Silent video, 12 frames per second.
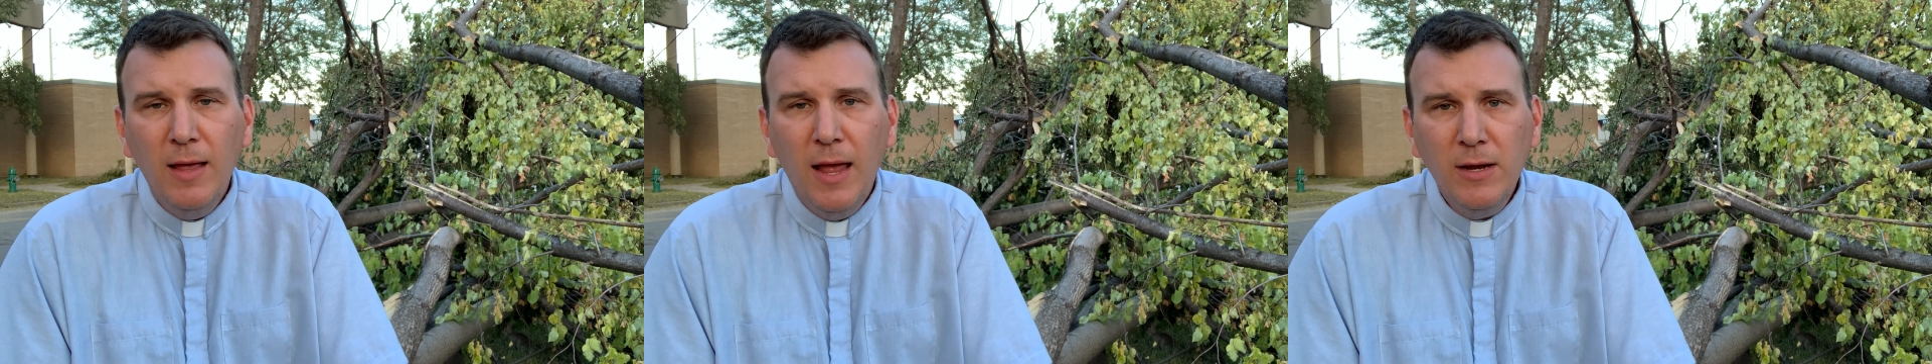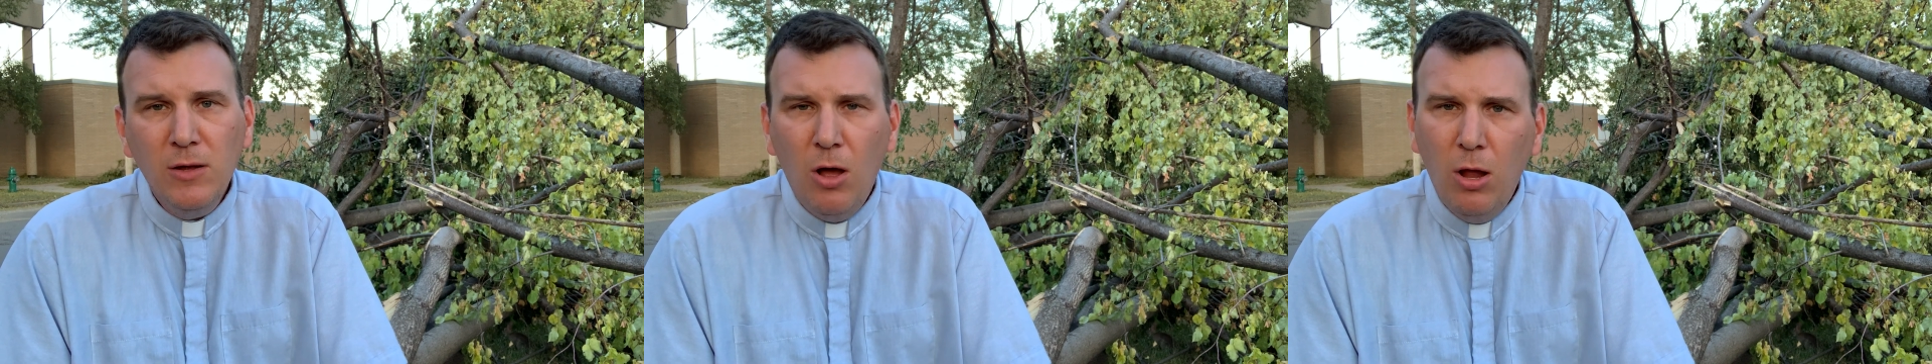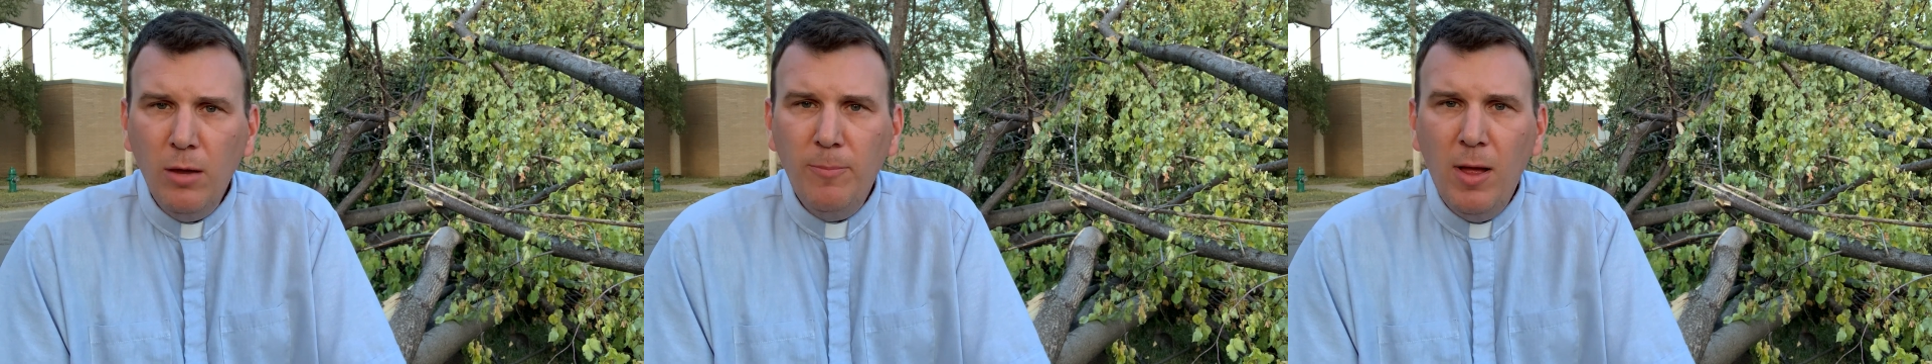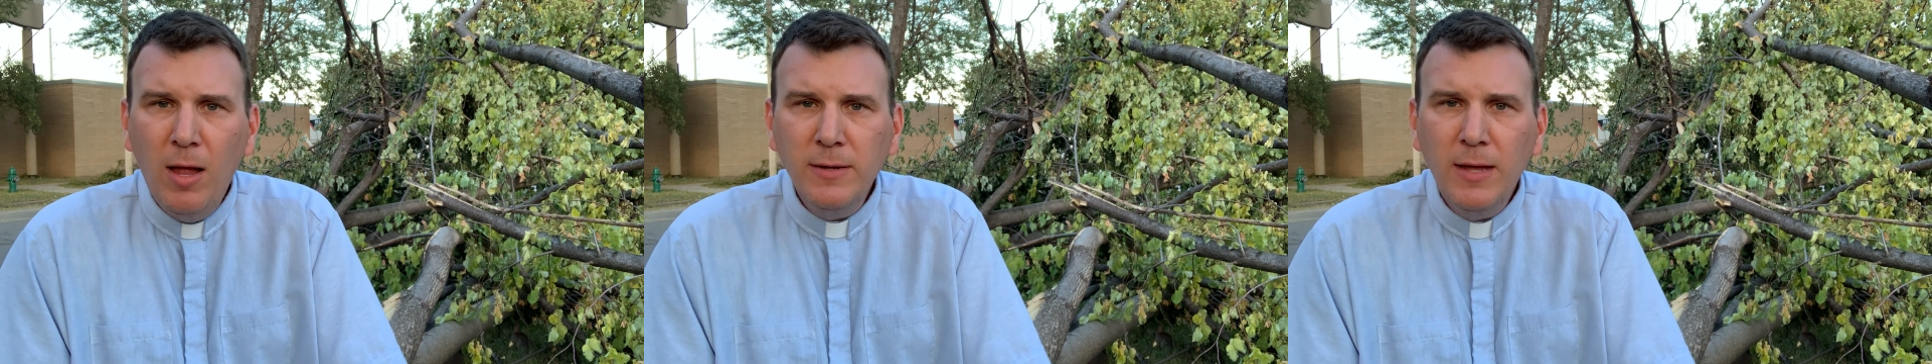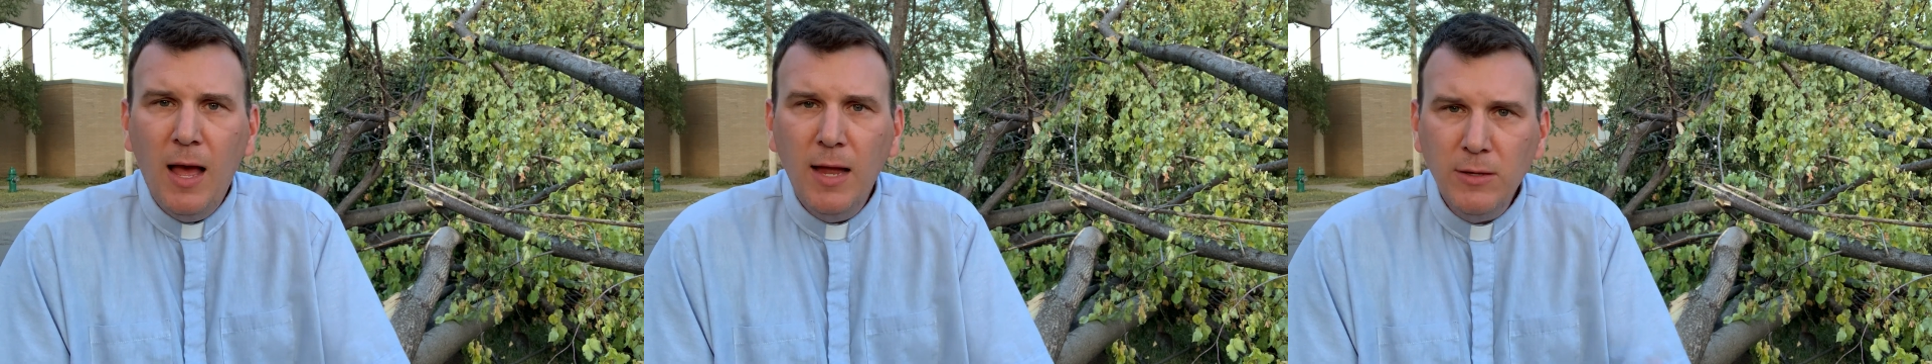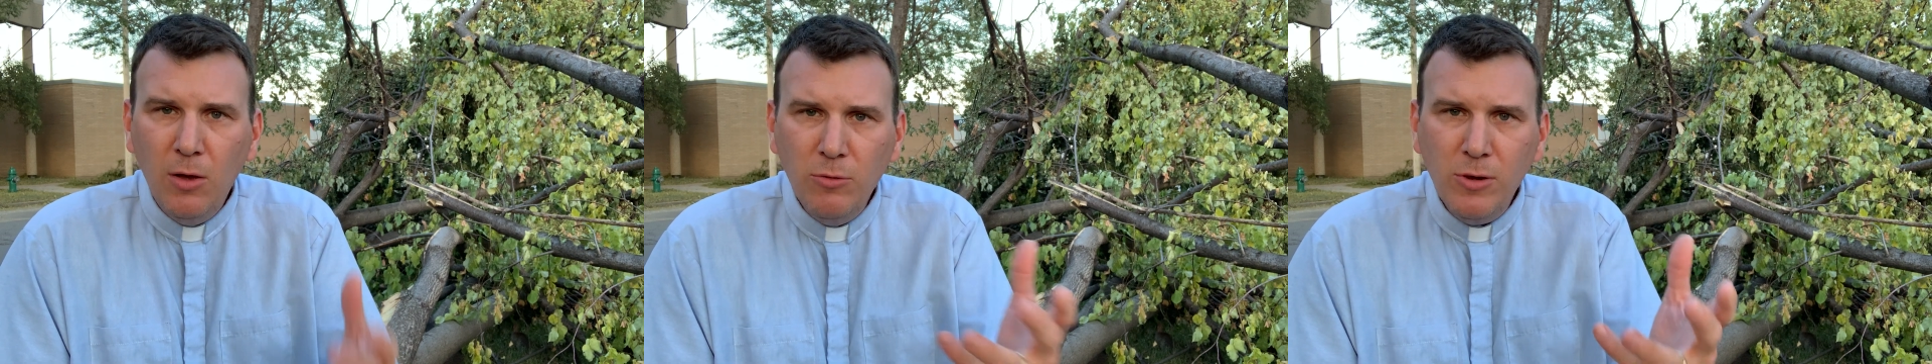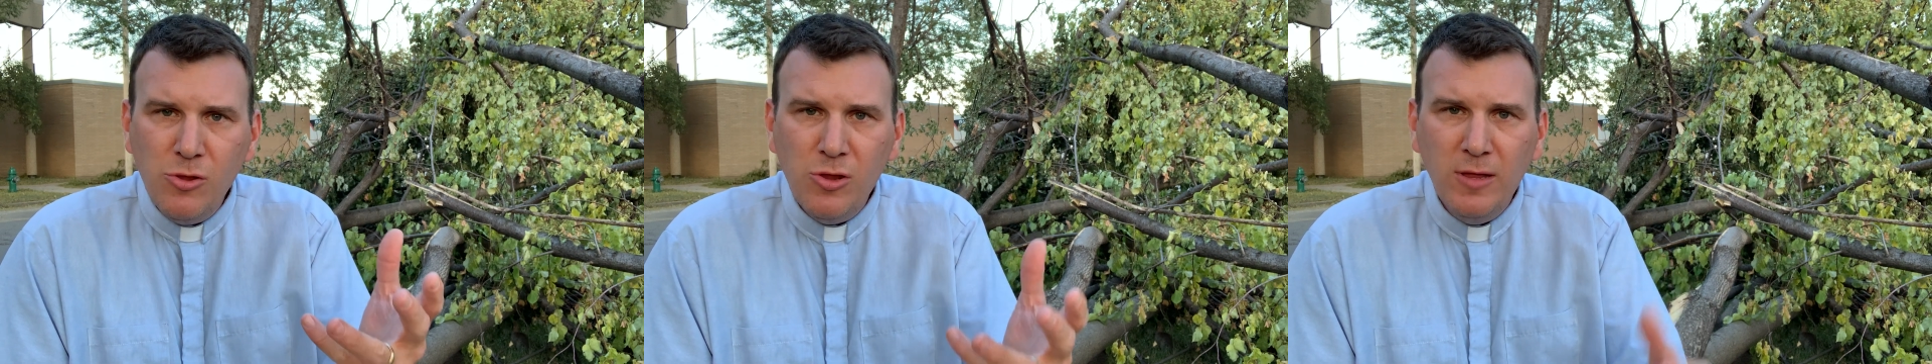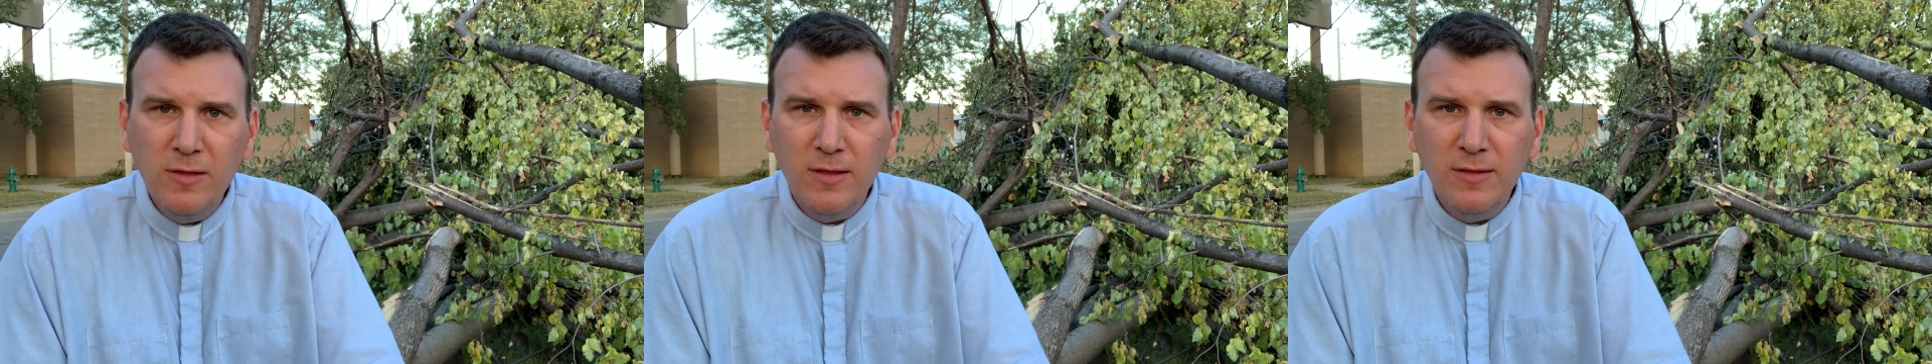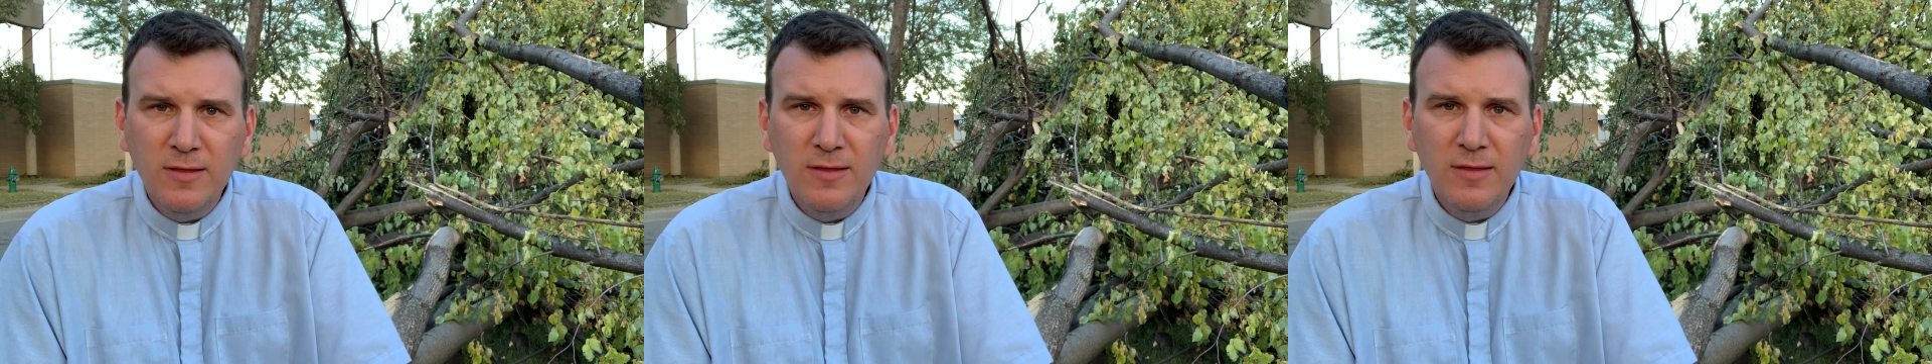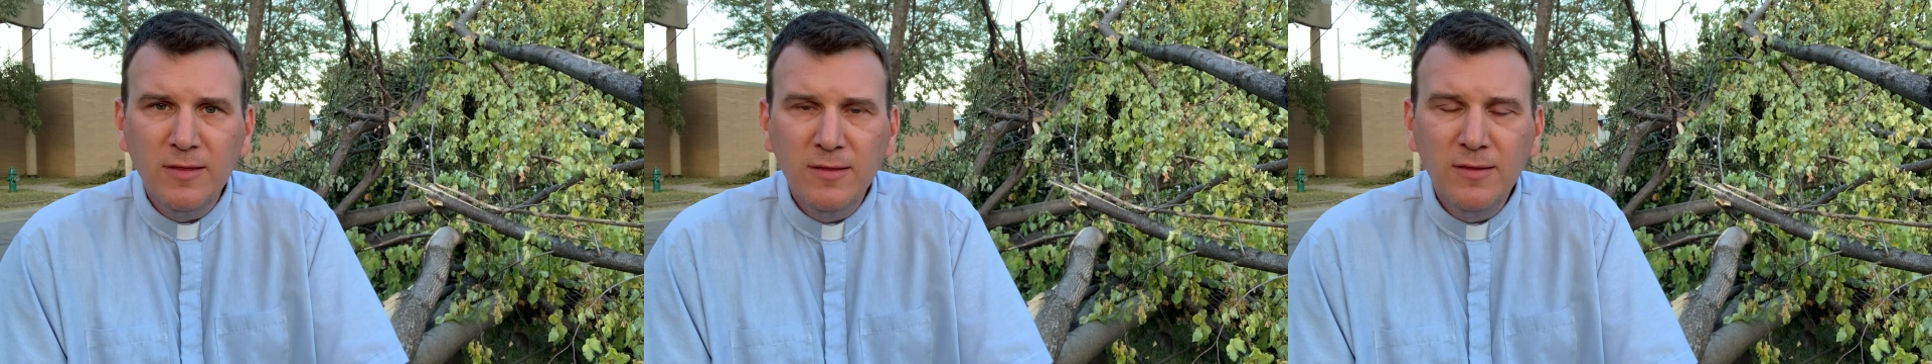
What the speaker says: And call upon God. Go to Jesus.